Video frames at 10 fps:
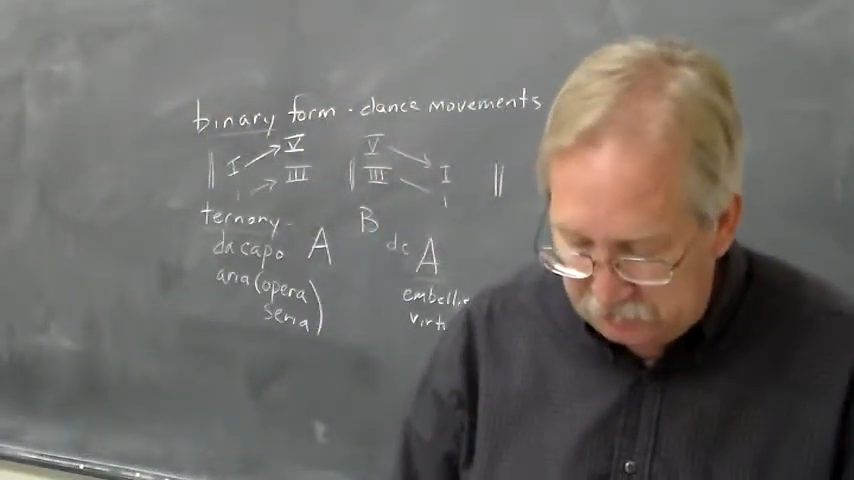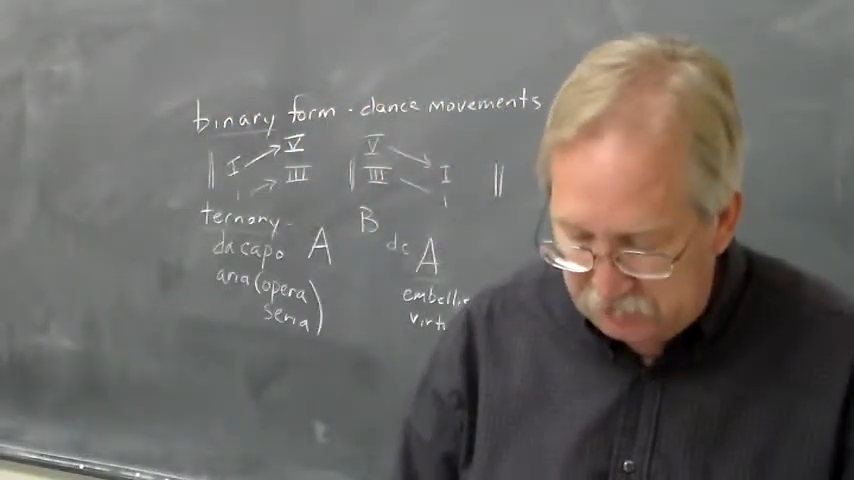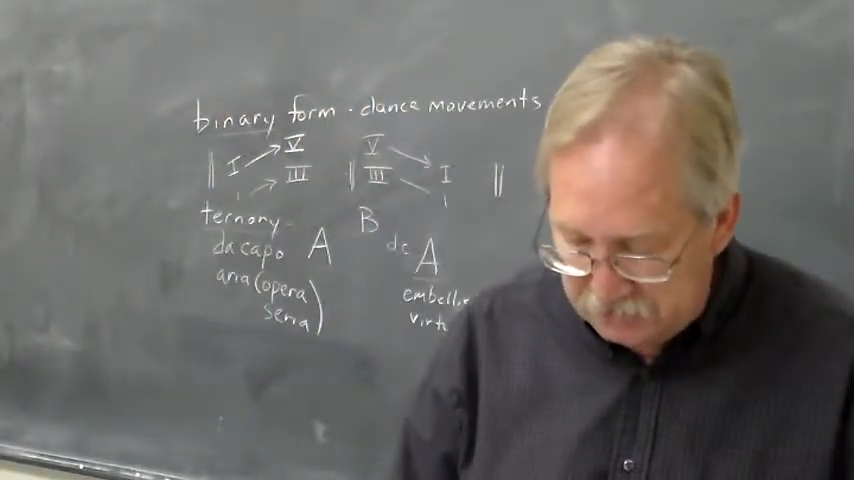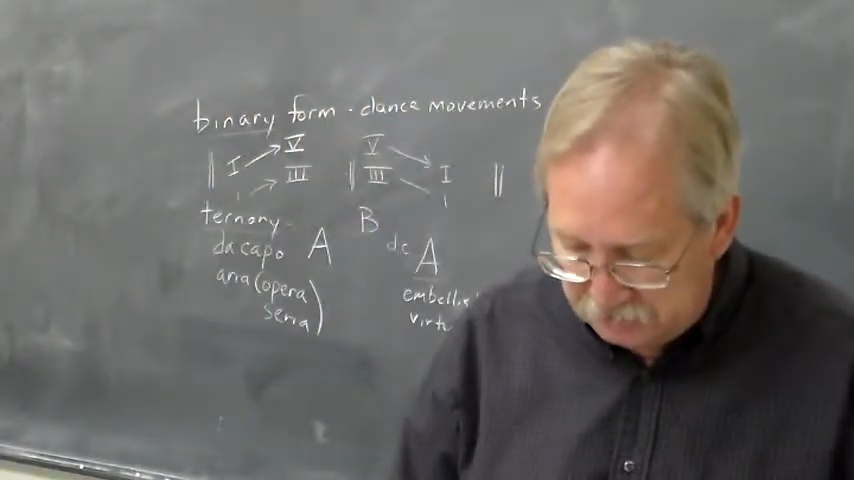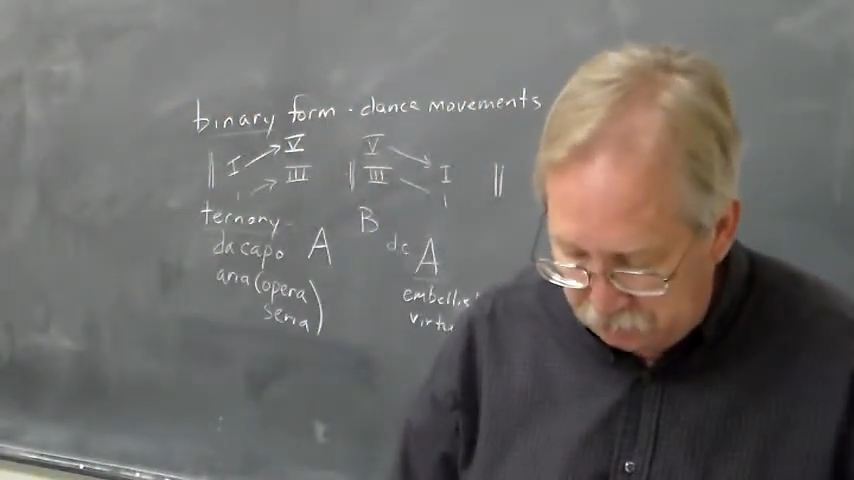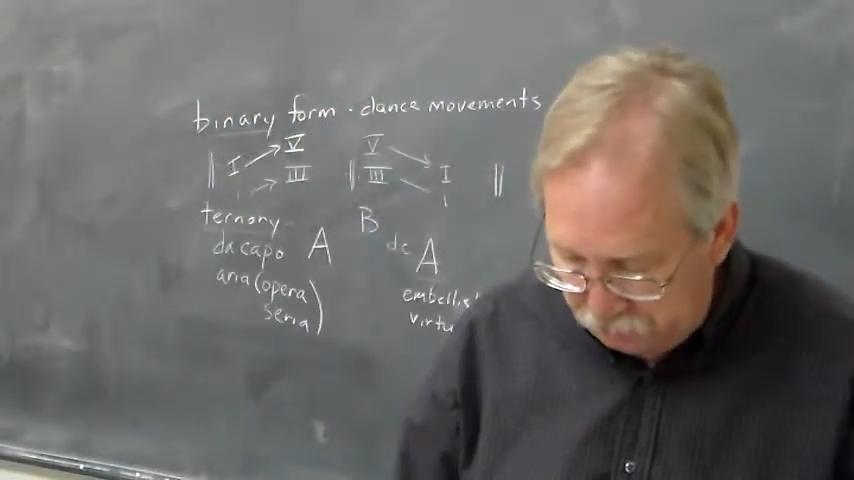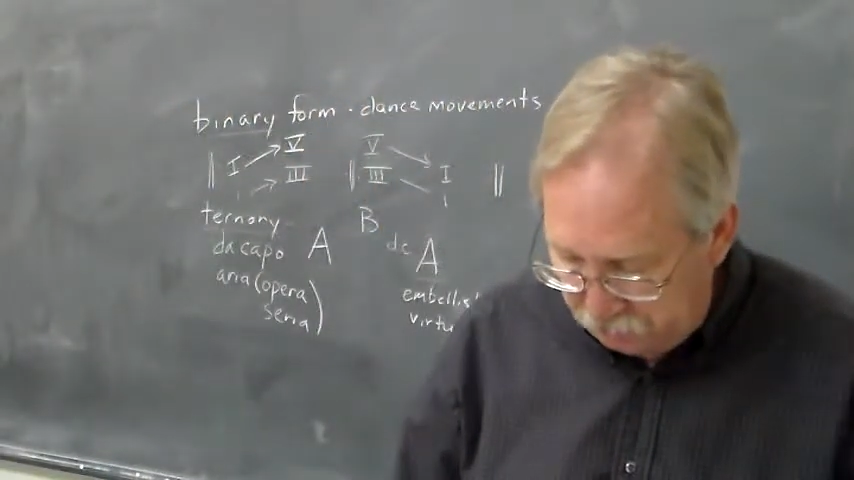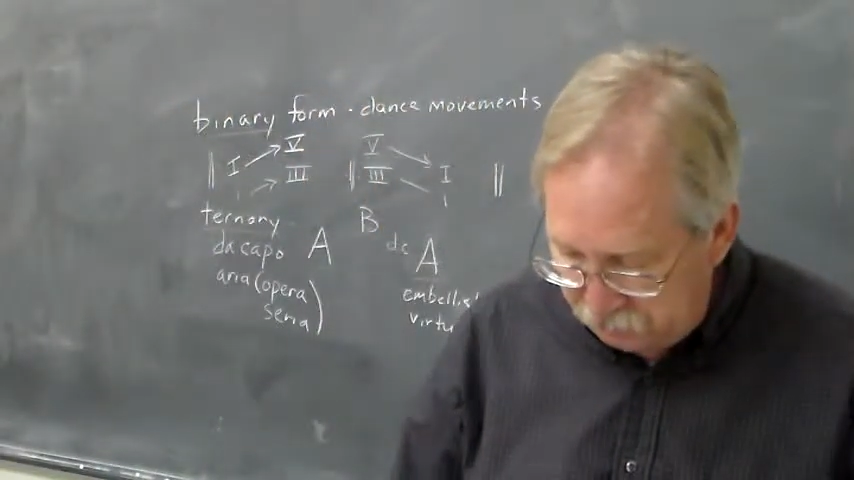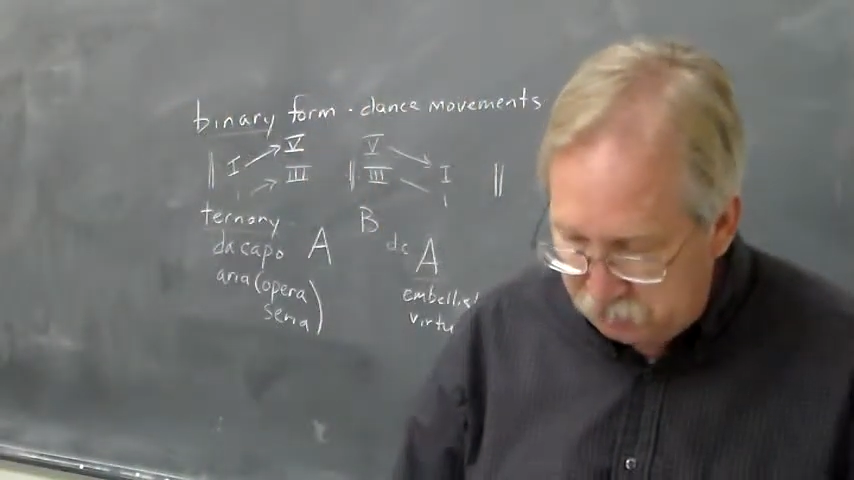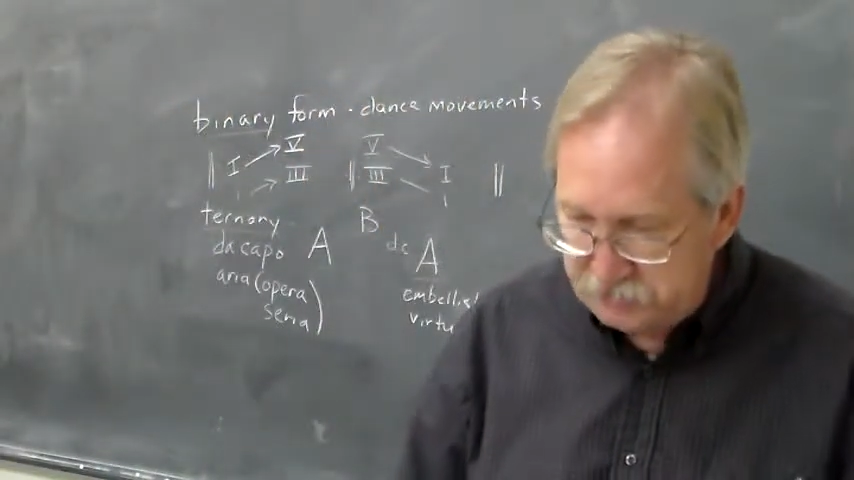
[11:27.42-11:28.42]
in the classical
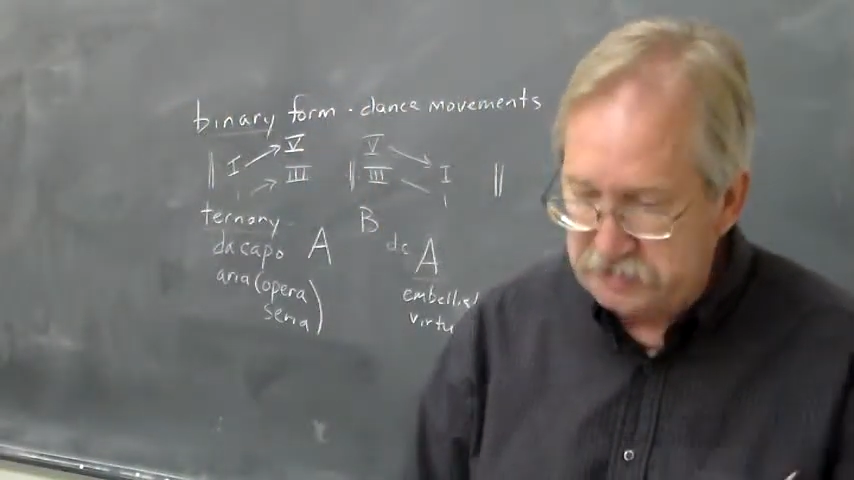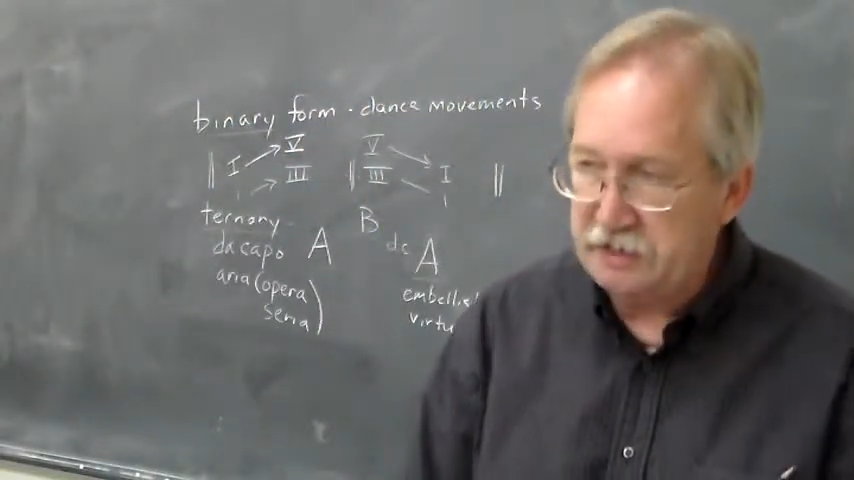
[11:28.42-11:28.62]
period, of course,